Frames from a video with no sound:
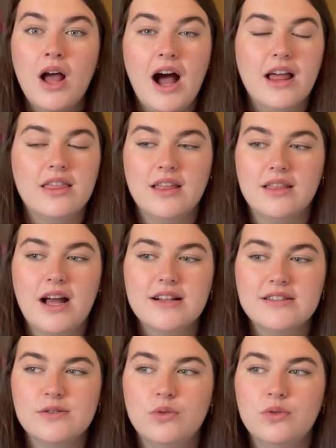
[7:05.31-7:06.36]
I think
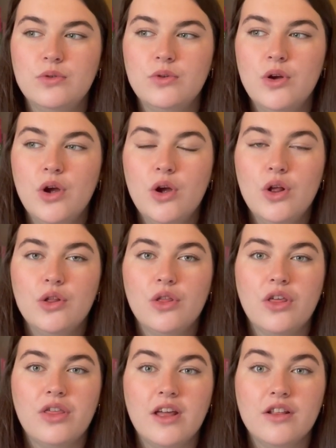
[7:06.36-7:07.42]
that's the
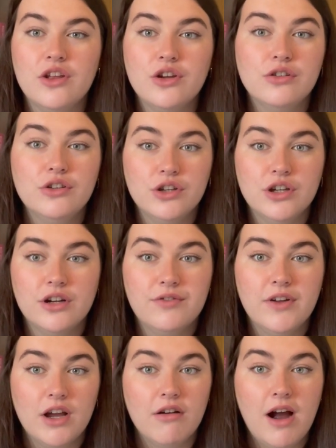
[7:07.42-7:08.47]
thing that you're going to
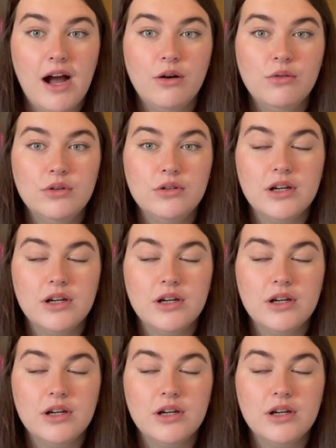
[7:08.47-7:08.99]
figure out